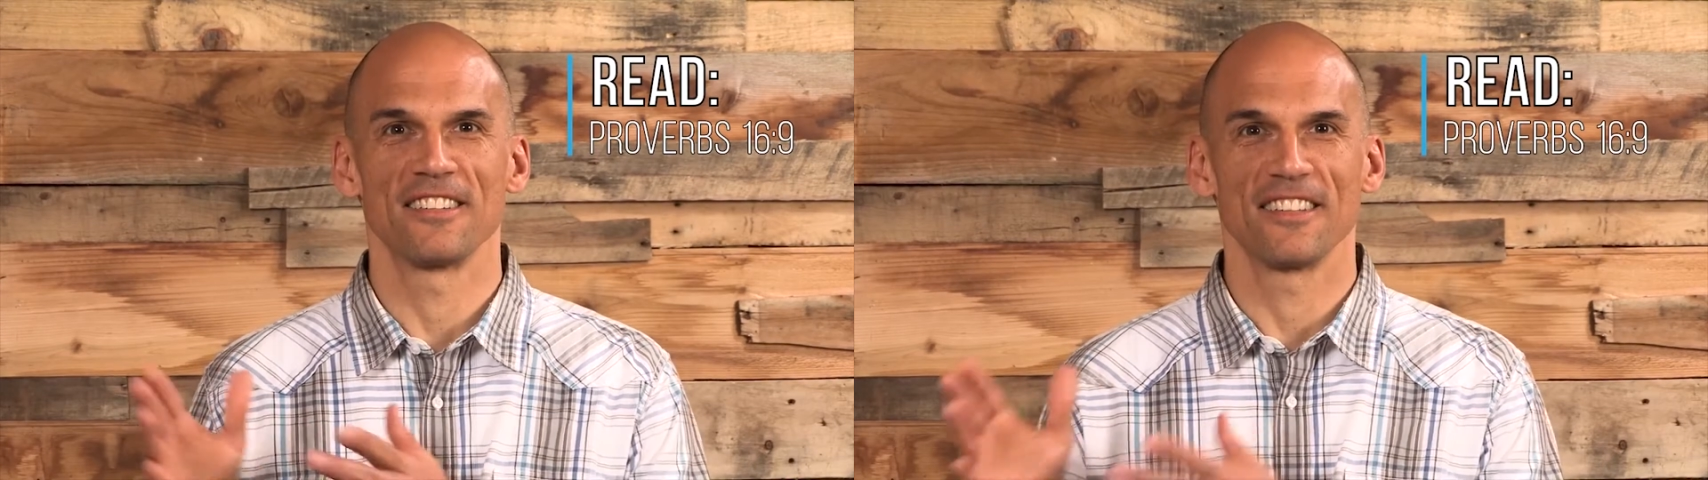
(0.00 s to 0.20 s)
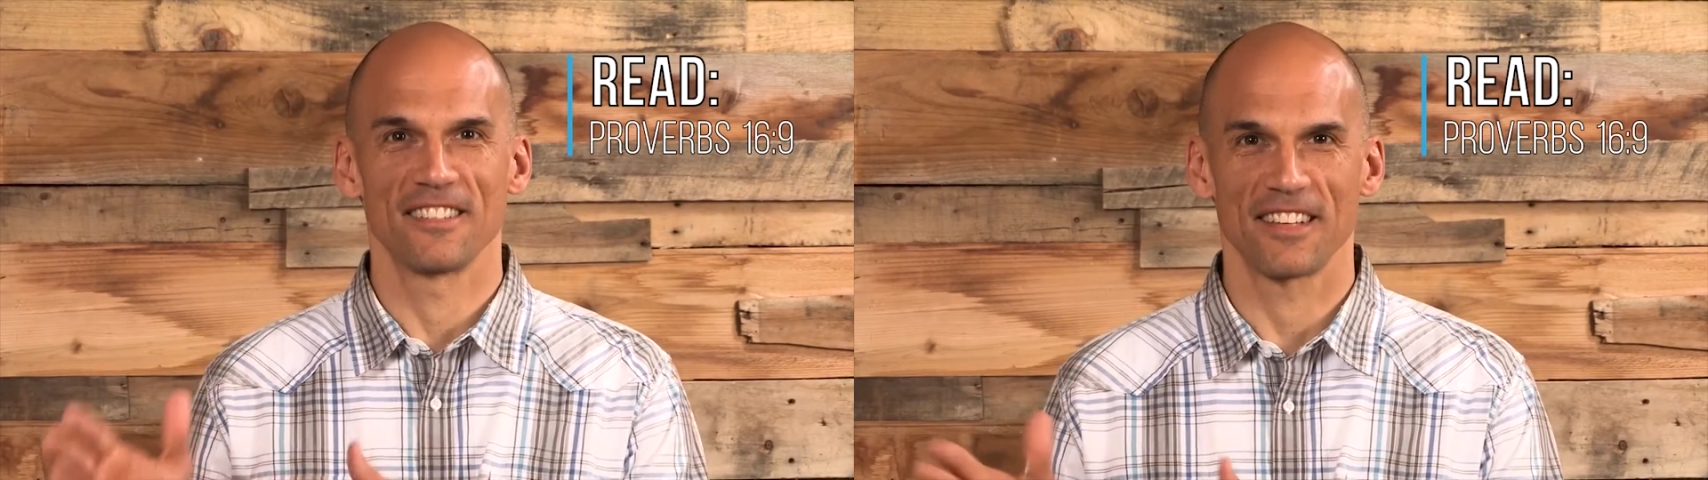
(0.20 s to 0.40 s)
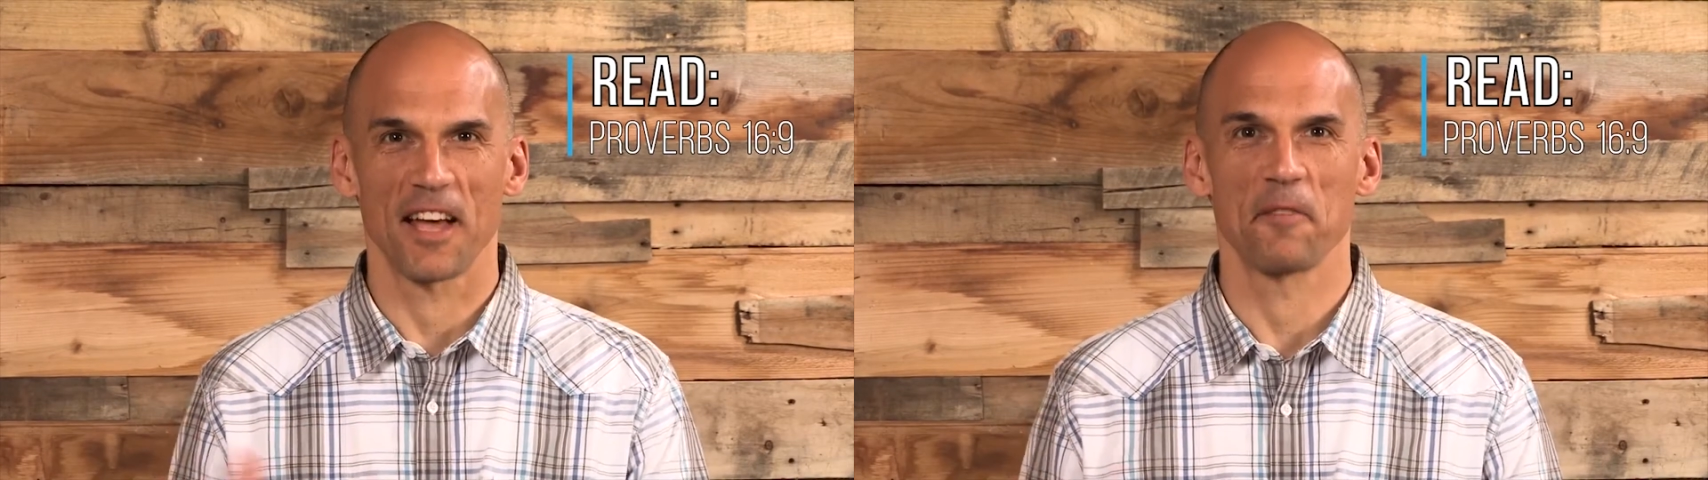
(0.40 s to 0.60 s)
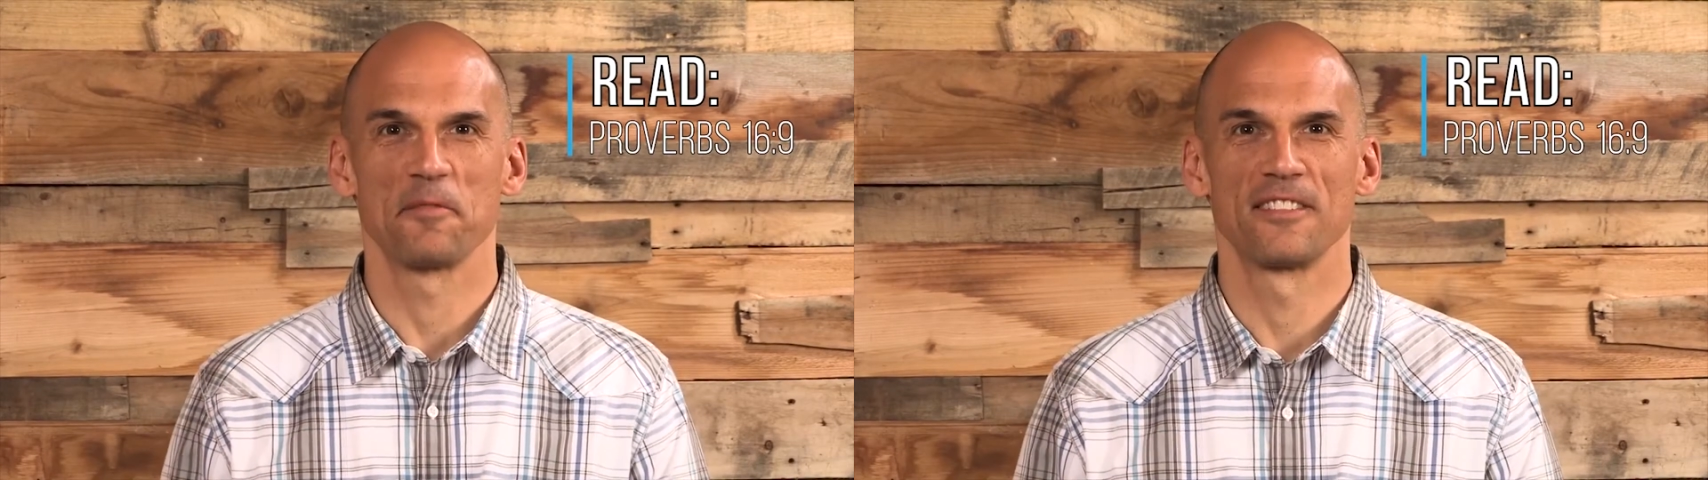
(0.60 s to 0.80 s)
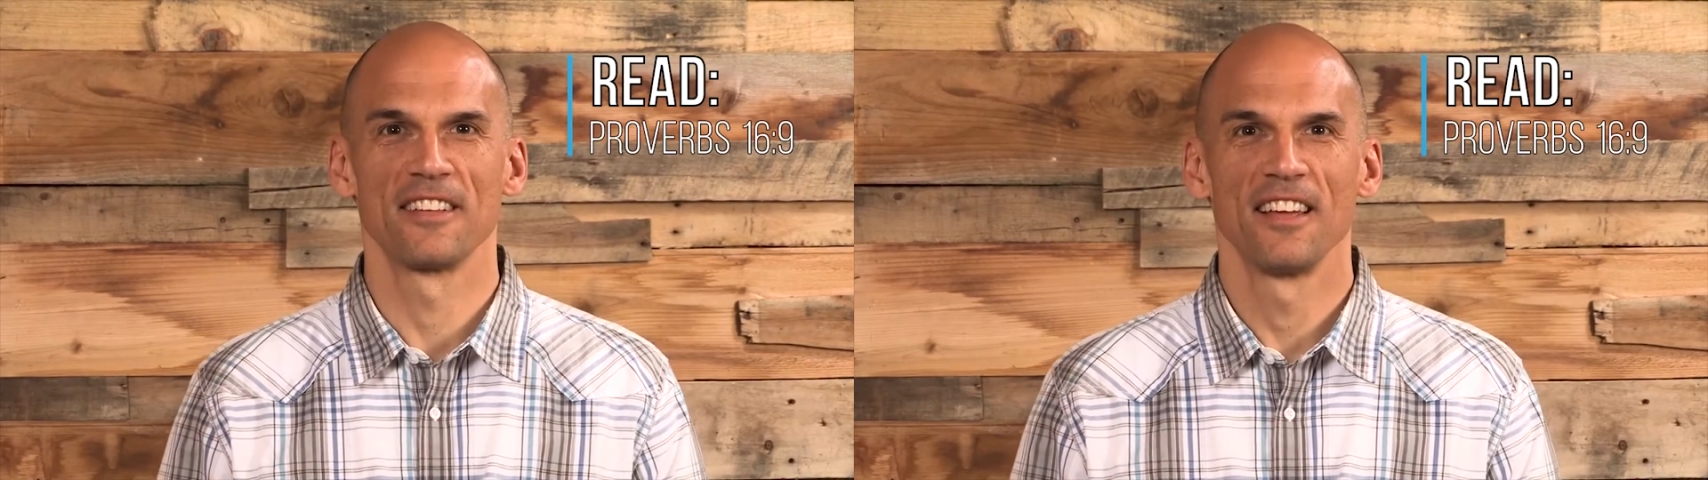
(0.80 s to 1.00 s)
the
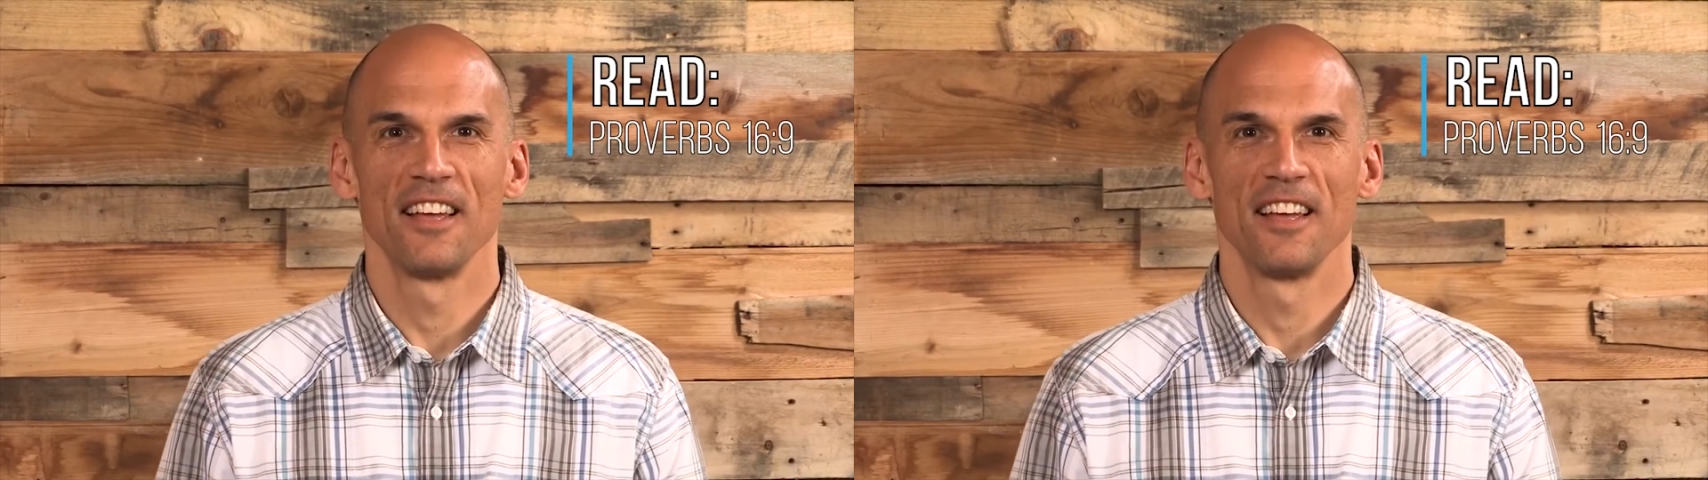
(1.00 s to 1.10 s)
steps.